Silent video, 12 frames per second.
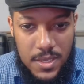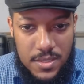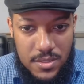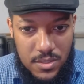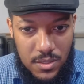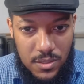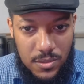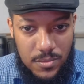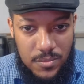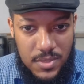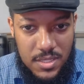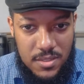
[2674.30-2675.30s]
So
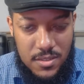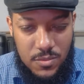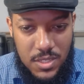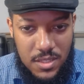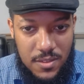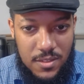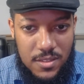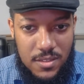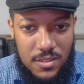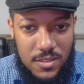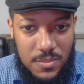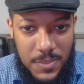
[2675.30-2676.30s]
this is one of the
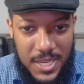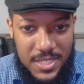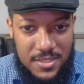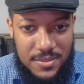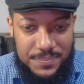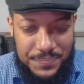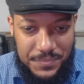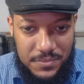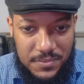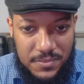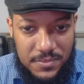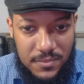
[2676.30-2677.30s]
space
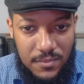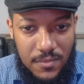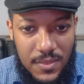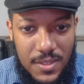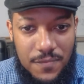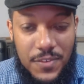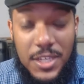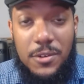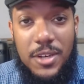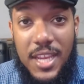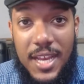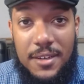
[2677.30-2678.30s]

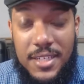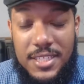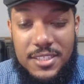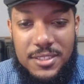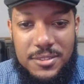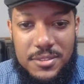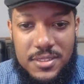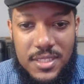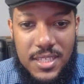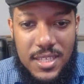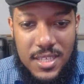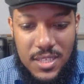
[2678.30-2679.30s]
figuring out issues.
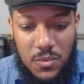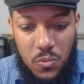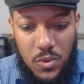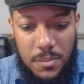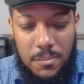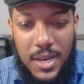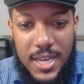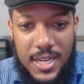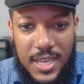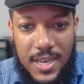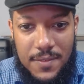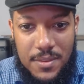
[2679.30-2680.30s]
We might
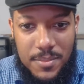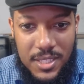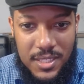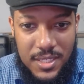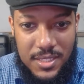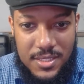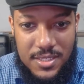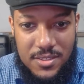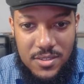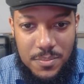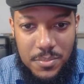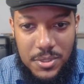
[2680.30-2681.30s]
have the ability
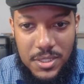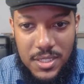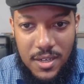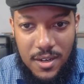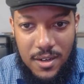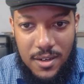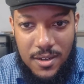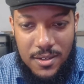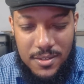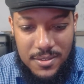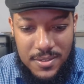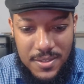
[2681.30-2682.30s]
just to put
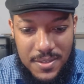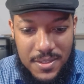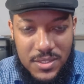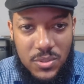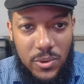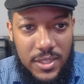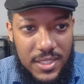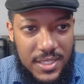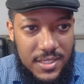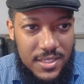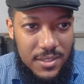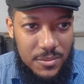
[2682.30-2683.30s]
our
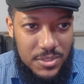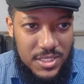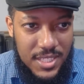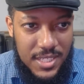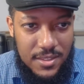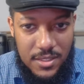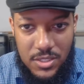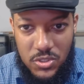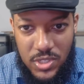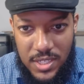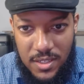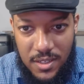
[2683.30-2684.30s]
toilet, we'll take the
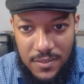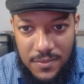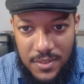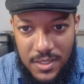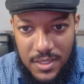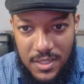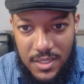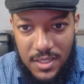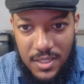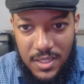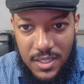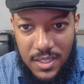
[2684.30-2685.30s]
constraint off
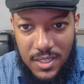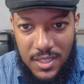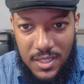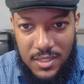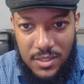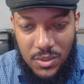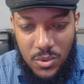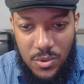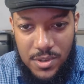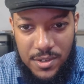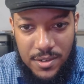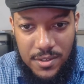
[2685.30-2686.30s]
in the
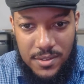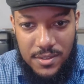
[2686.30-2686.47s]
corner.